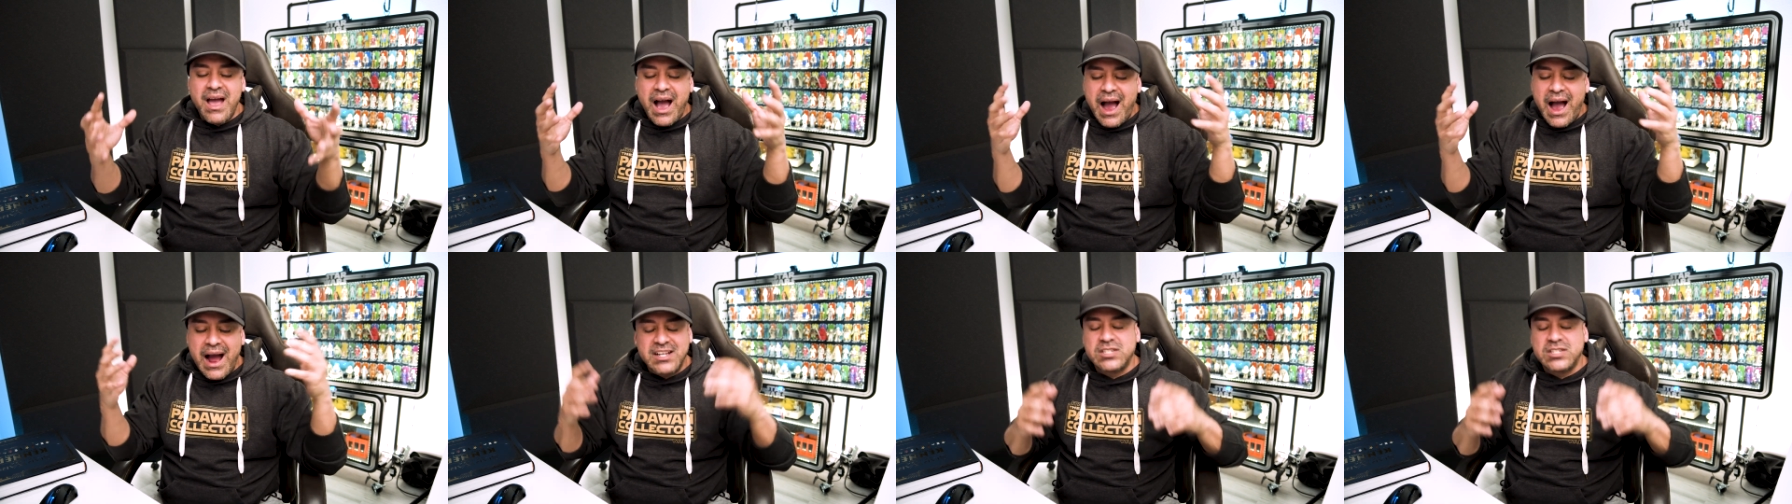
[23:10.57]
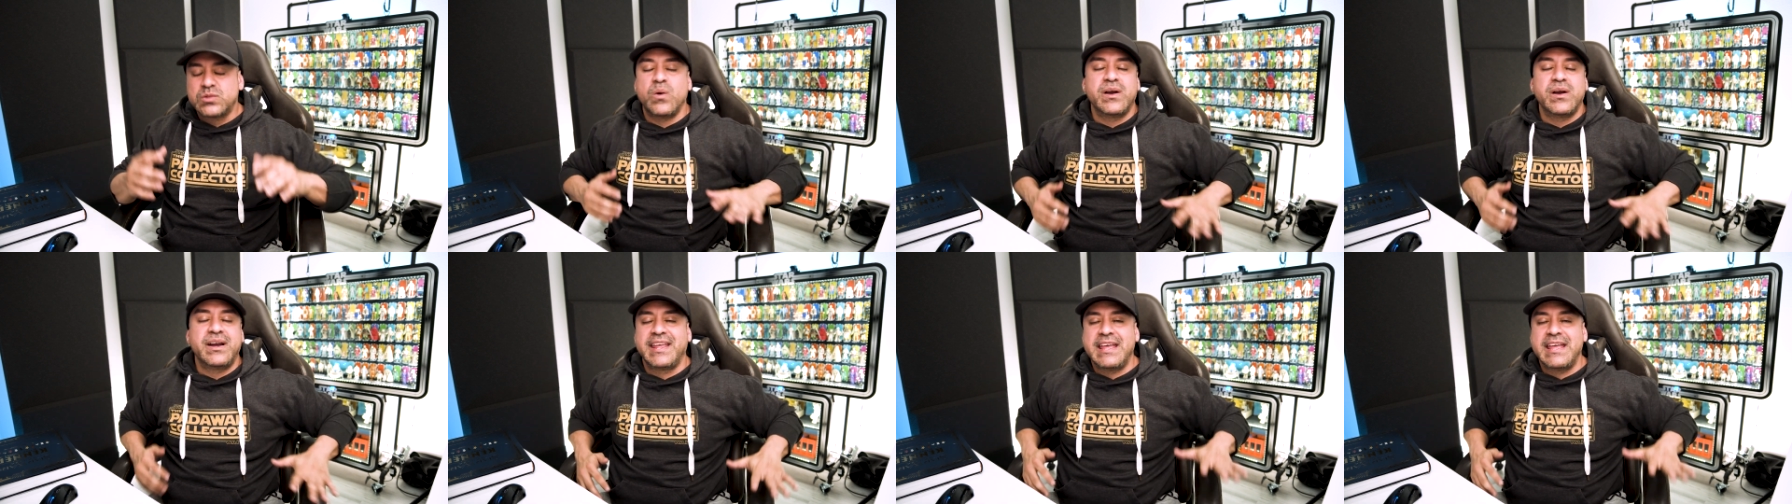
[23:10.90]
I
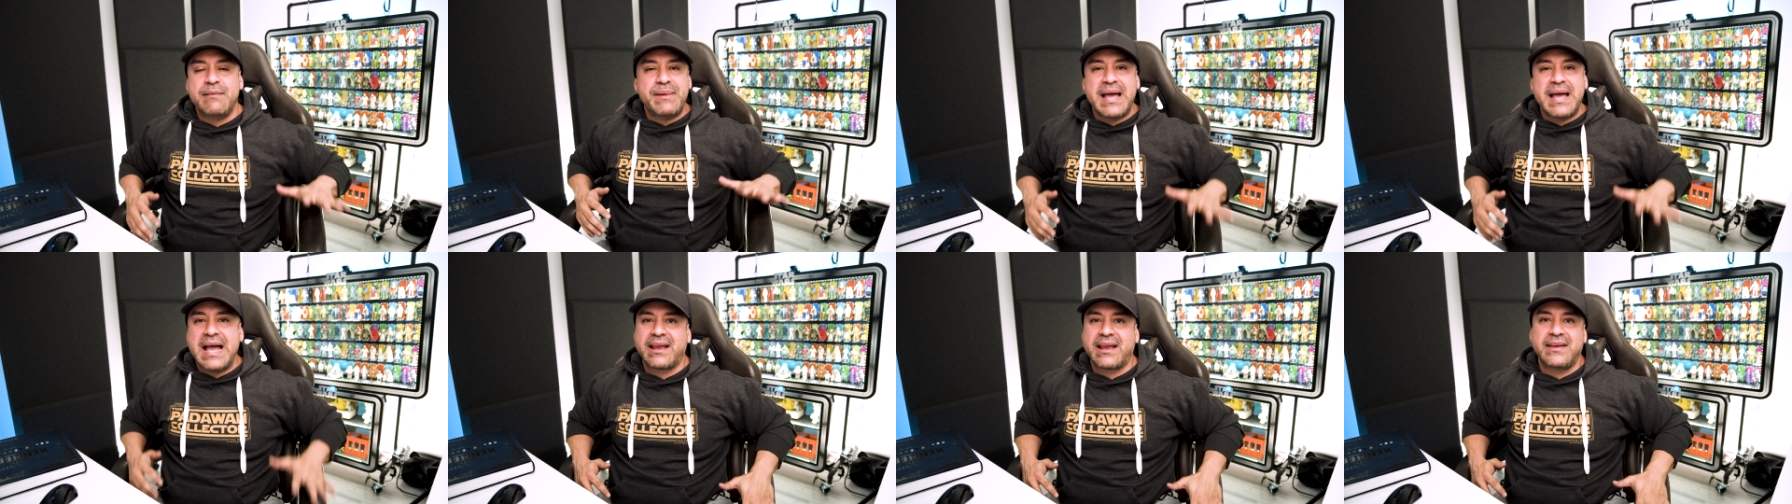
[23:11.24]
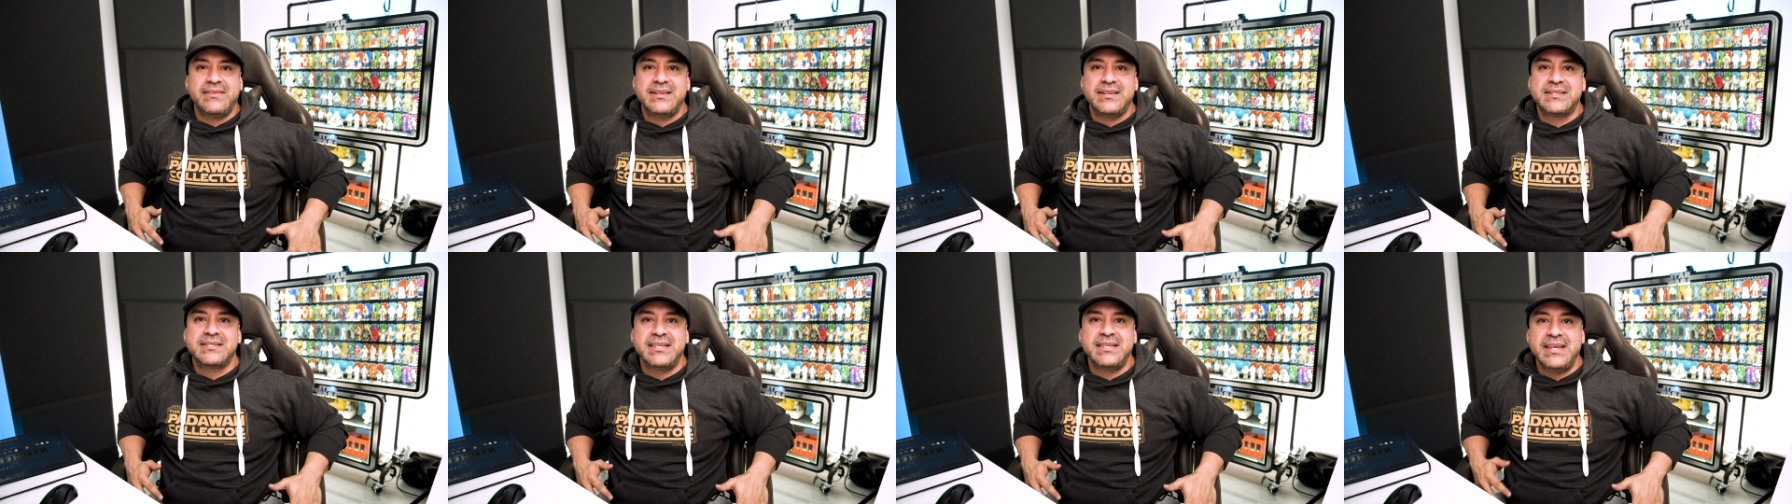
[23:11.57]
just wanted to get back
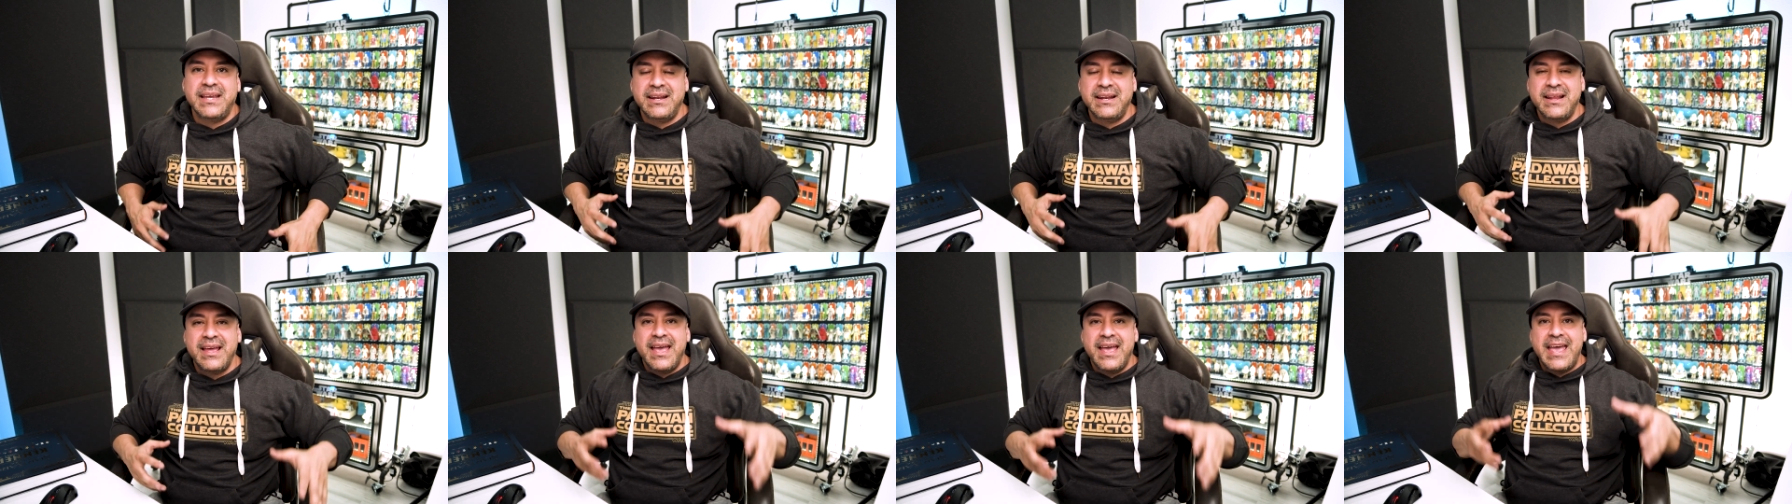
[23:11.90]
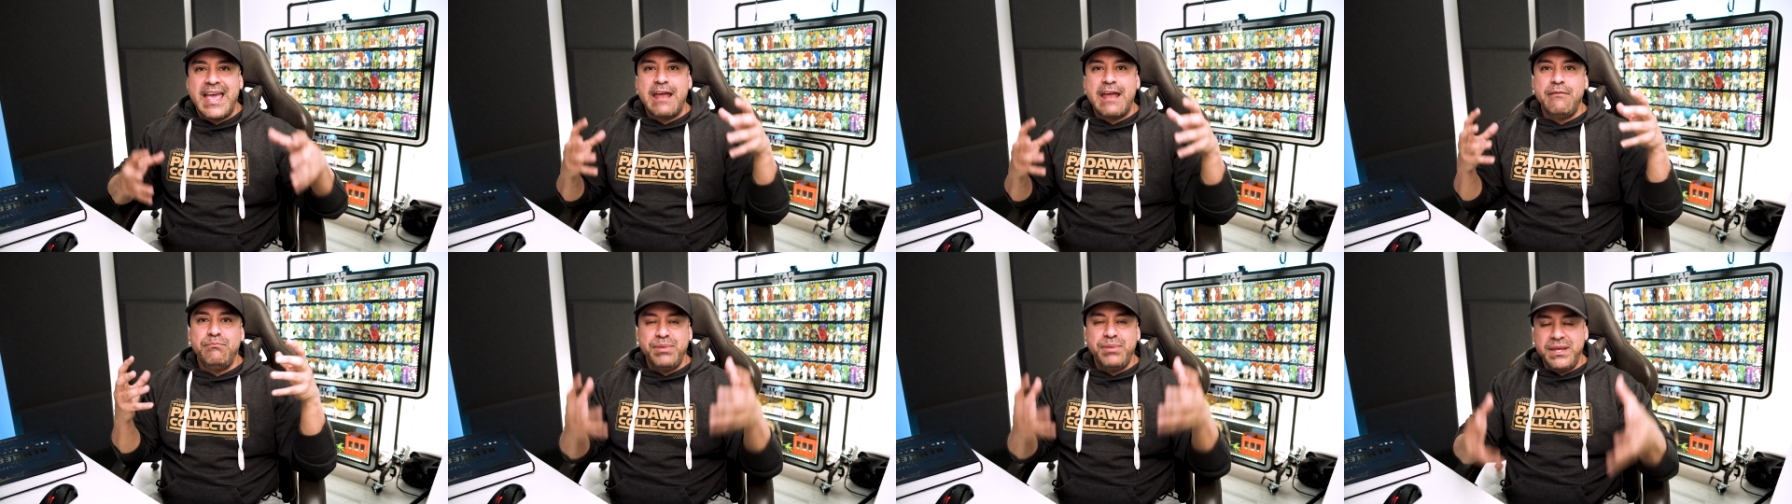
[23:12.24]
in this seat
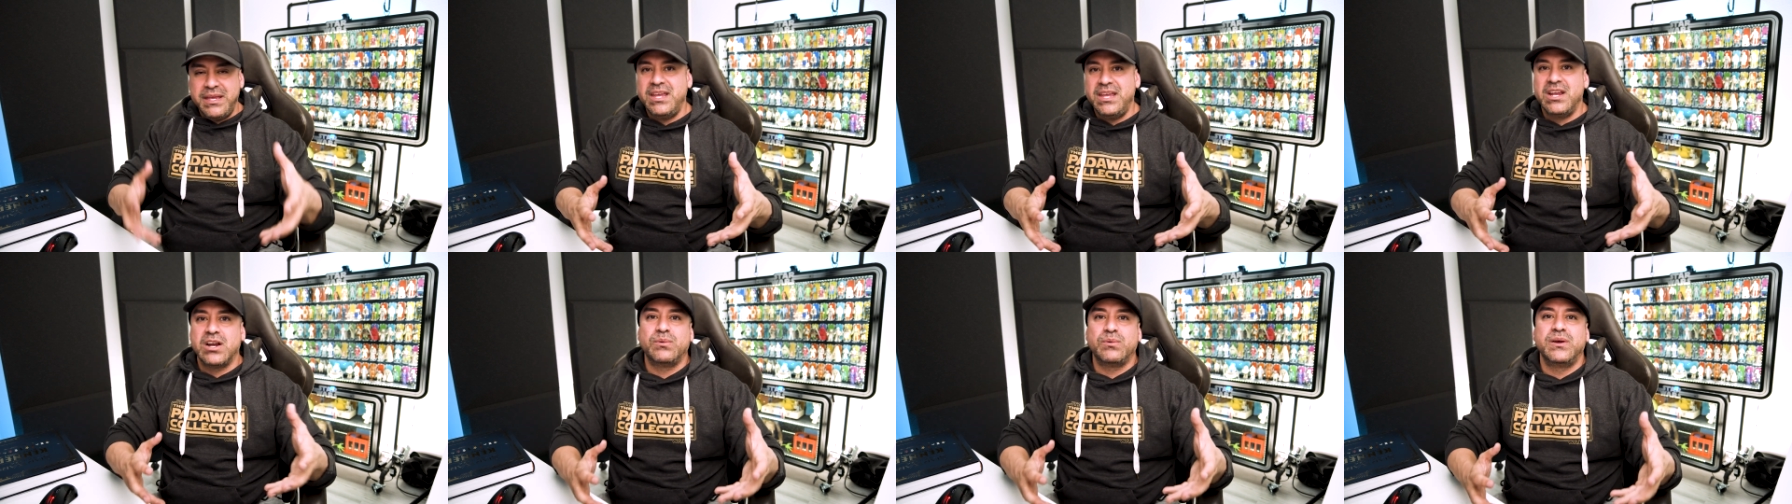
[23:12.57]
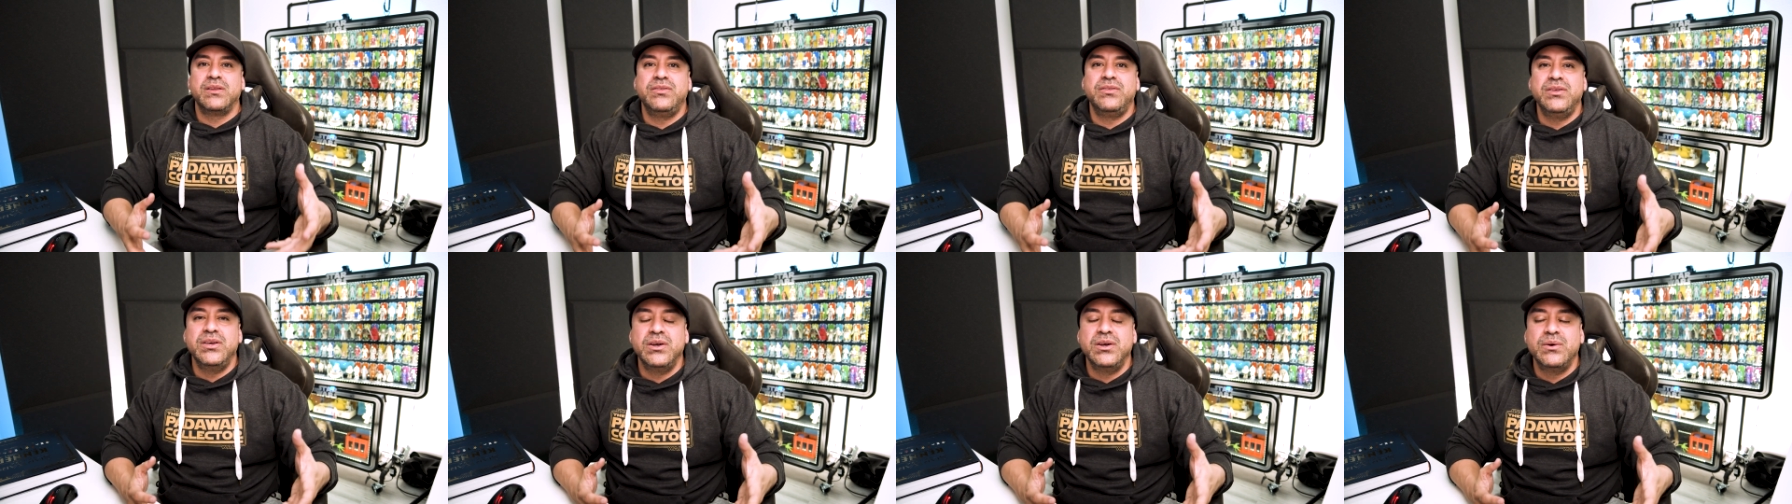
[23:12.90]
and be here
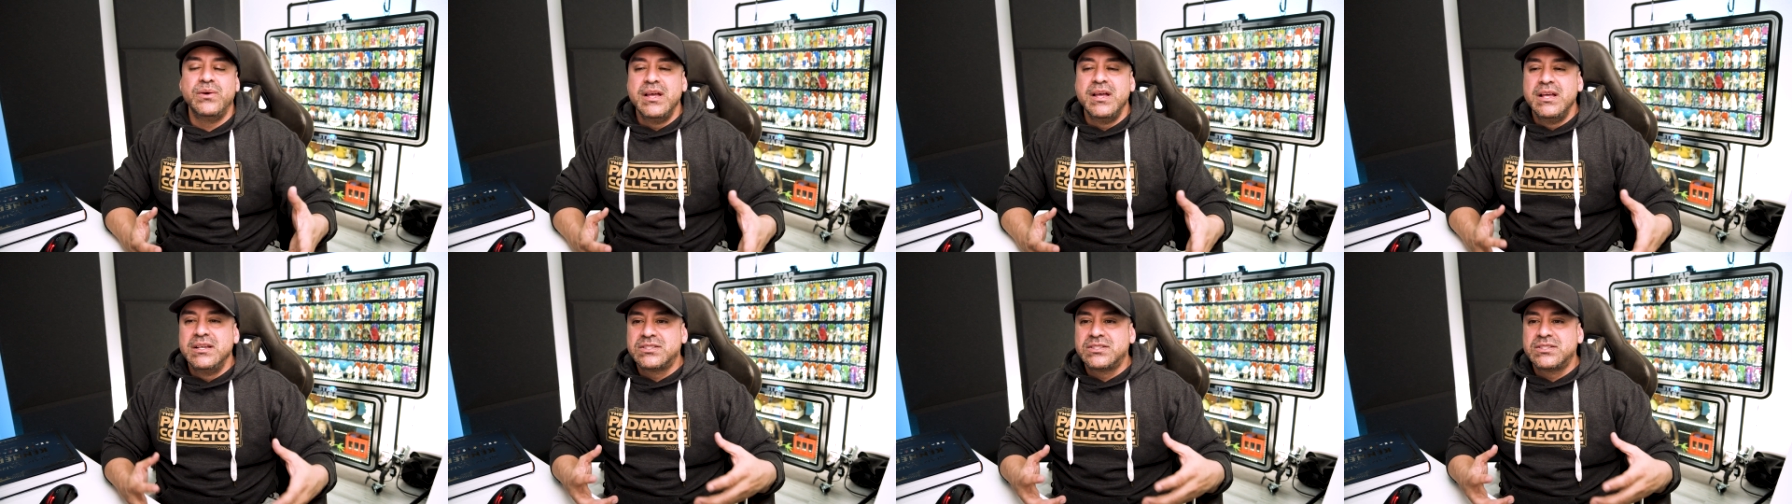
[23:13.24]
with you.